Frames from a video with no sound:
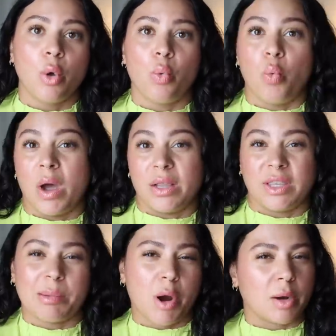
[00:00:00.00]
what
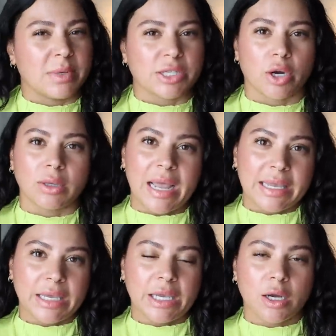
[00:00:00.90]
the apartments are
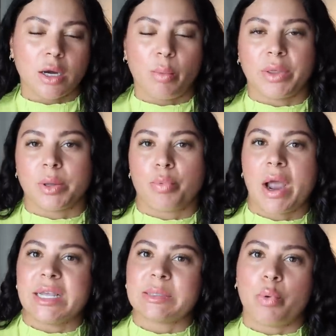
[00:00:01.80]
like here, what the
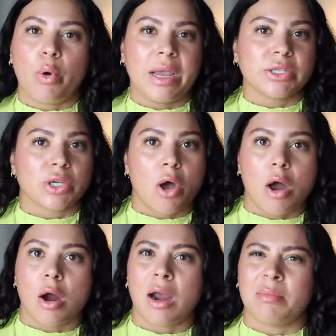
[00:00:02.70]
price points are,